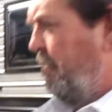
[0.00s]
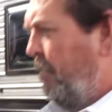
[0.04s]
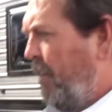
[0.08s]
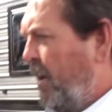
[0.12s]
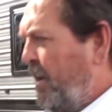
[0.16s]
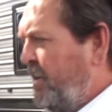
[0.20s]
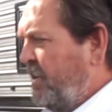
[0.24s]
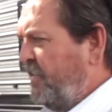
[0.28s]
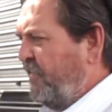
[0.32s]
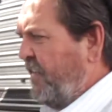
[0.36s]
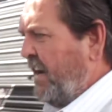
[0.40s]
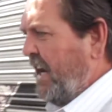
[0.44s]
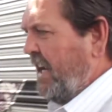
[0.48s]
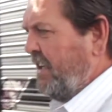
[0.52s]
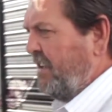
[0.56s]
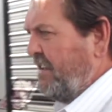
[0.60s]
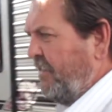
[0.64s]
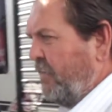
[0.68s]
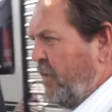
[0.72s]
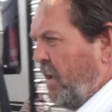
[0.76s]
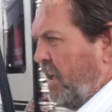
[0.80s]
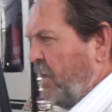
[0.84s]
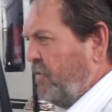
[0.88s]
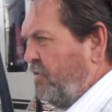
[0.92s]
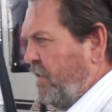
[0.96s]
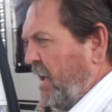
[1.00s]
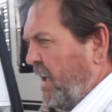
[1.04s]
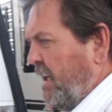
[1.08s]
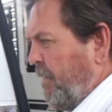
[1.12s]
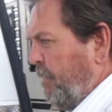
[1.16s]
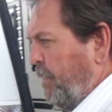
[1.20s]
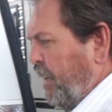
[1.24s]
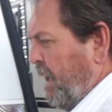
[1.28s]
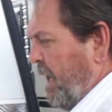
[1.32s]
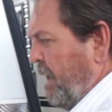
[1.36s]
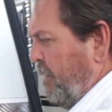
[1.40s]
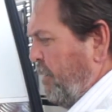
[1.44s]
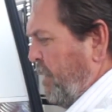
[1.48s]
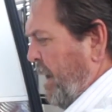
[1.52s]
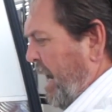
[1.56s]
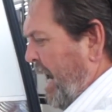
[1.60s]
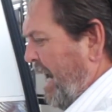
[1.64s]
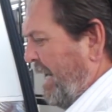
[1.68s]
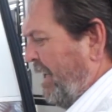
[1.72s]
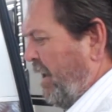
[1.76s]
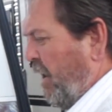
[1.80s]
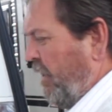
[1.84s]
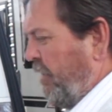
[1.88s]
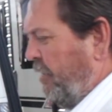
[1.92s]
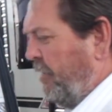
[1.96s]
most vans have got a checker plate
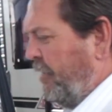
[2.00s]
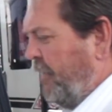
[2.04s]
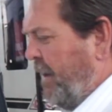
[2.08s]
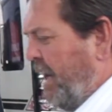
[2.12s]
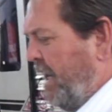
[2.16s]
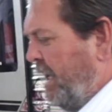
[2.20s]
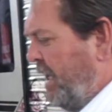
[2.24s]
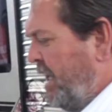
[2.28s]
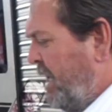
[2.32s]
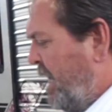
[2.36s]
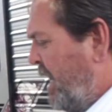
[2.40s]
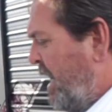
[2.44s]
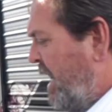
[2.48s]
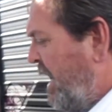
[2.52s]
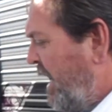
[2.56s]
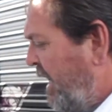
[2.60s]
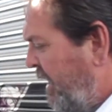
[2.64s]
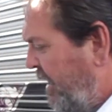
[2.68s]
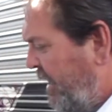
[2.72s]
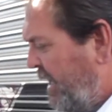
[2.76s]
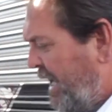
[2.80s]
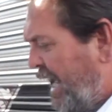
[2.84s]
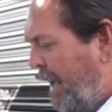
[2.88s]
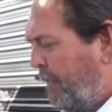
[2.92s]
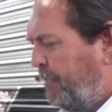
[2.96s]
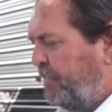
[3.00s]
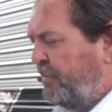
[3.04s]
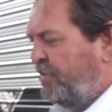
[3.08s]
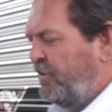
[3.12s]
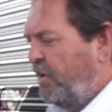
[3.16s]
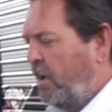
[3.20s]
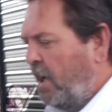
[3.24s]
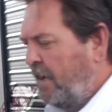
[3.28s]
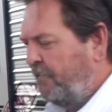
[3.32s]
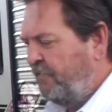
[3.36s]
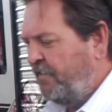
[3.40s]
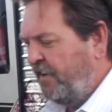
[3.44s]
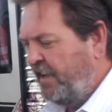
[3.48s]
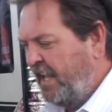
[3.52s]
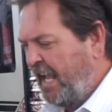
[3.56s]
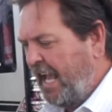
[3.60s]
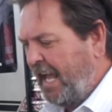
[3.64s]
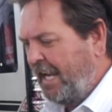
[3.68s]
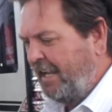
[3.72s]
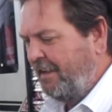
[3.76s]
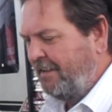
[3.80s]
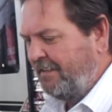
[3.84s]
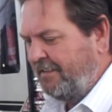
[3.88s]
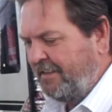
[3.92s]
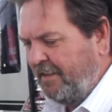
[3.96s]
panel on the front. The upside for
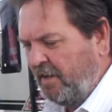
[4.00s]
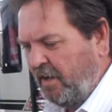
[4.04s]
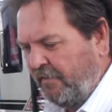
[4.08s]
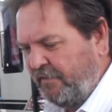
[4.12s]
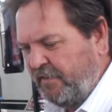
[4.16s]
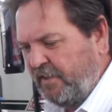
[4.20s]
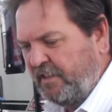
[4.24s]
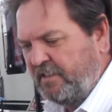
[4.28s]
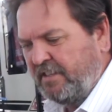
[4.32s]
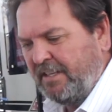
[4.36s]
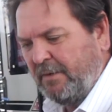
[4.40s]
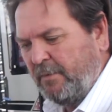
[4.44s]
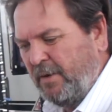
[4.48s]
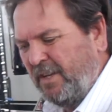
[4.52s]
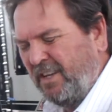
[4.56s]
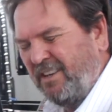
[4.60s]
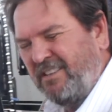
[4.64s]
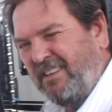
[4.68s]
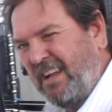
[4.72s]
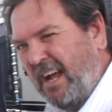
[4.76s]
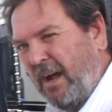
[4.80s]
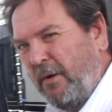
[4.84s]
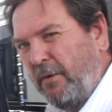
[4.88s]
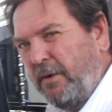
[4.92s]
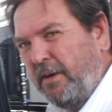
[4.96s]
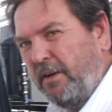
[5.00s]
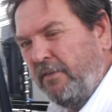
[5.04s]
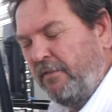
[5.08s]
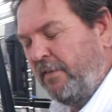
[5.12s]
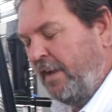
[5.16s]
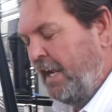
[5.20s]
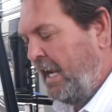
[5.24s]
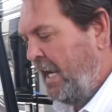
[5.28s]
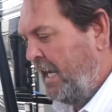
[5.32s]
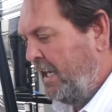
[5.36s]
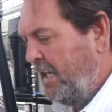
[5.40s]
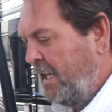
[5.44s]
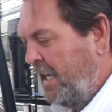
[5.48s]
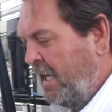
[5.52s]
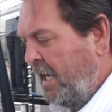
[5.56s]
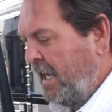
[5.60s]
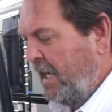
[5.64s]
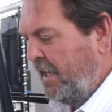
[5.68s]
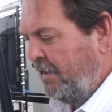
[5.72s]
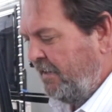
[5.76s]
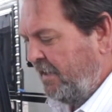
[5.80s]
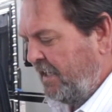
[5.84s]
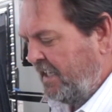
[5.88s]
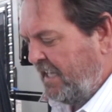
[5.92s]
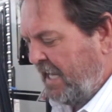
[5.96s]
that is that obviously when you're towing a van,
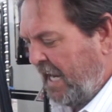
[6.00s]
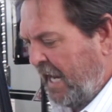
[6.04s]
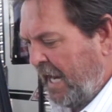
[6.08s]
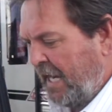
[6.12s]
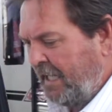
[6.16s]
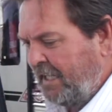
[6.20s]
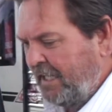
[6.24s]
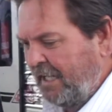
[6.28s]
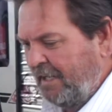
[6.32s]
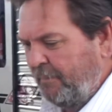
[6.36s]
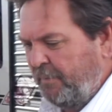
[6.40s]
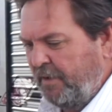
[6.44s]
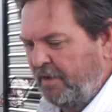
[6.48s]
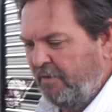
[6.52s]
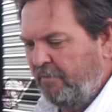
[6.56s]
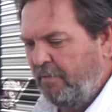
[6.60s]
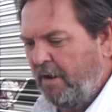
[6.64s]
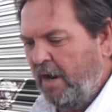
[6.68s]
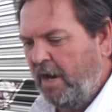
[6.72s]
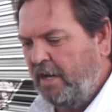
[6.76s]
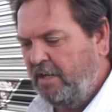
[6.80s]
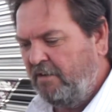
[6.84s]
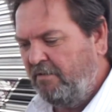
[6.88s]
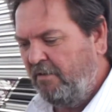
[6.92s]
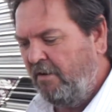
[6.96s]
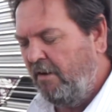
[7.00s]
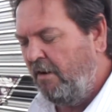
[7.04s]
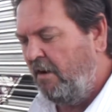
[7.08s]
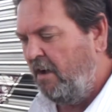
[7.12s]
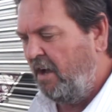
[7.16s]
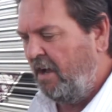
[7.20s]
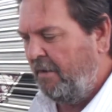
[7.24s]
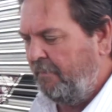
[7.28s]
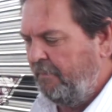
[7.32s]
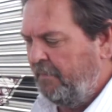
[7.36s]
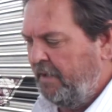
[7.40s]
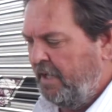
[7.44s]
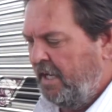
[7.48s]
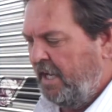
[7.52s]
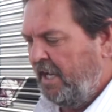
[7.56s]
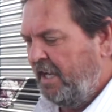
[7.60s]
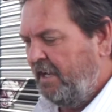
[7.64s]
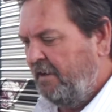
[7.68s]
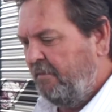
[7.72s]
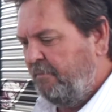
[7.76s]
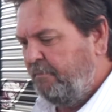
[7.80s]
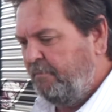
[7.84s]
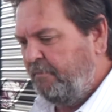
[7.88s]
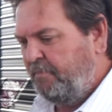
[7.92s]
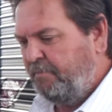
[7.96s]
you can get a bit of road grime,
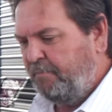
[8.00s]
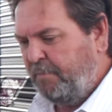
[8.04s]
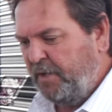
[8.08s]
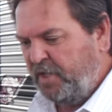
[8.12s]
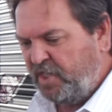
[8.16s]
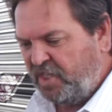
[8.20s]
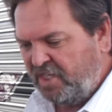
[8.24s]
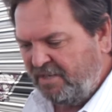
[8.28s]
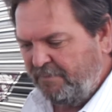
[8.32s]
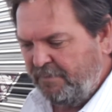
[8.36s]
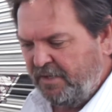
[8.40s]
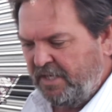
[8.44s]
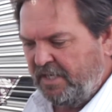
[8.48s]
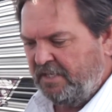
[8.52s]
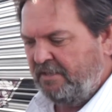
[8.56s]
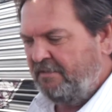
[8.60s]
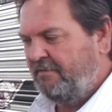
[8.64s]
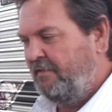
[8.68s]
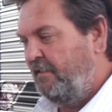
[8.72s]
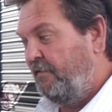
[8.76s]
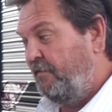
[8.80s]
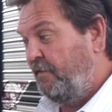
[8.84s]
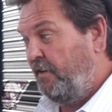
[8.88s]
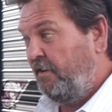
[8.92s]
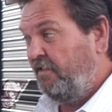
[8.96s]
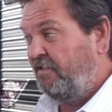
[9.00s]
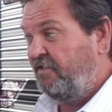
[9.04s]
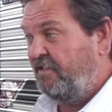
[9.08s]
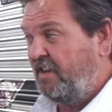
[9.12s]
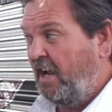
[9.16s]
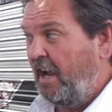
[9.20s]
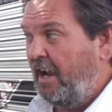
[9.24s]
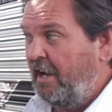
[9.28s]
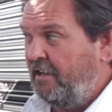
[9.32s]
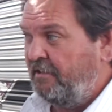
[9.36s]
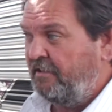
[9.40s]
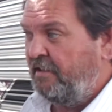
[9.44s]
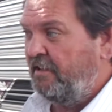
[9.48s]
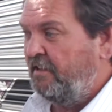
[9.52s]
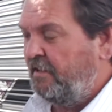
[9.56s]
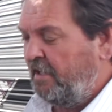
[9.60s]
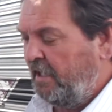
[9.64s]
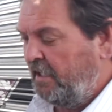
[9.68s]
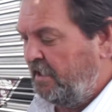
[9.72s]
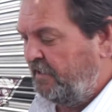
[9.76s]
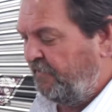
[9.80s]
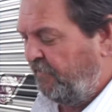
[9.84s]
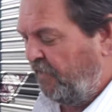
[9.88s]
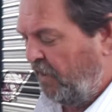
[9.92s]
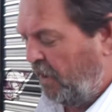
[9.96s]
bitumen, a few stones and
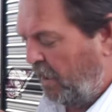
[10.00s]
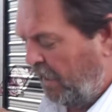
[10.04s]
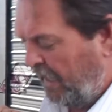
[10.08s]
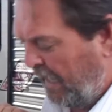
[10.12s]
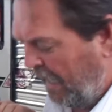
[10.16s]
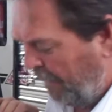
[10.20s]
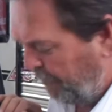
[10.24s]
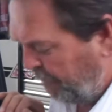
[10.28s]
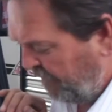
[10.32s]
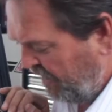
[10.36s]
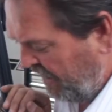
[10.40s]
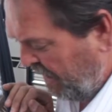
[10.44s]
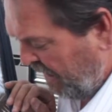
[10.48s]
things fly up.